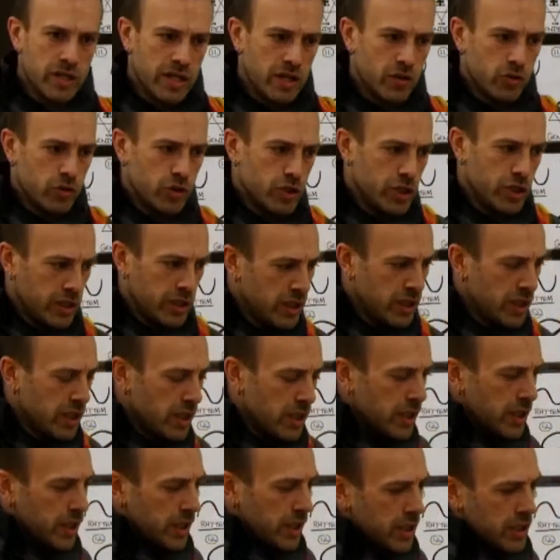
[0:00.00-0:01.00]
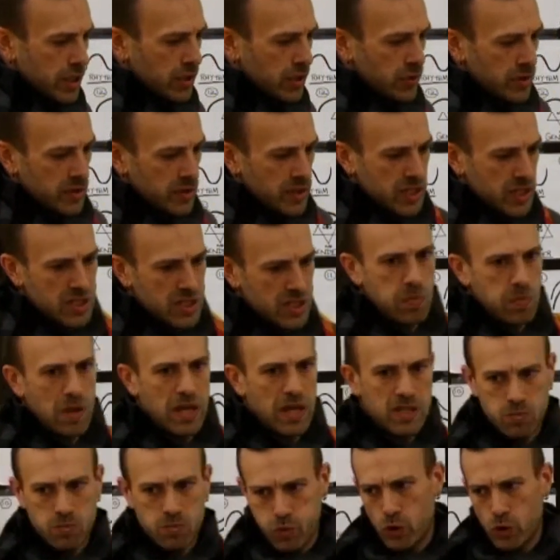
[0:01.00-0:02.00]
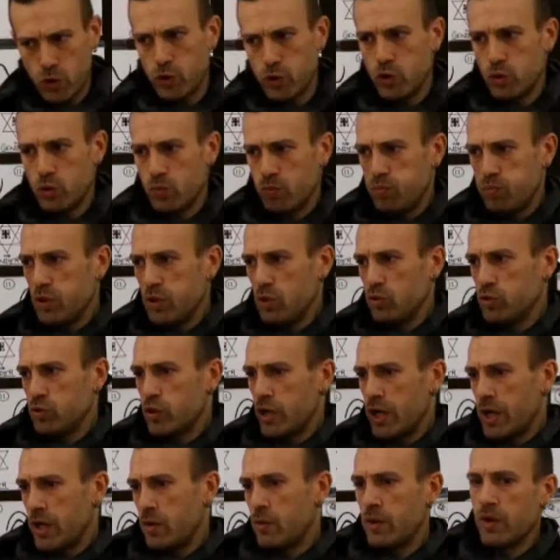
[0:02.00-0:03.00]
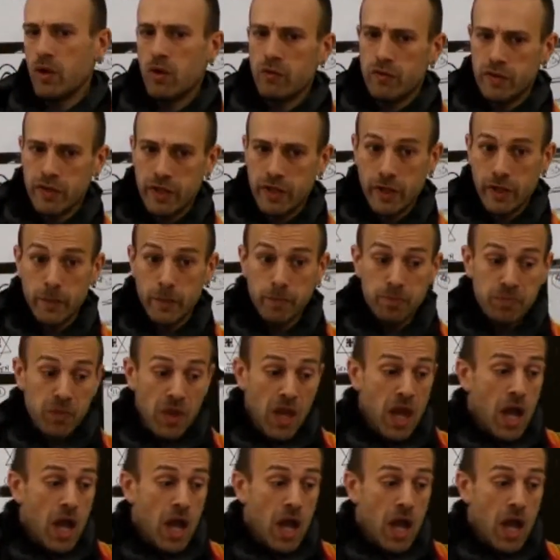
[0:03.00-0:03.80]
good energy here in this space. Build your highway over there.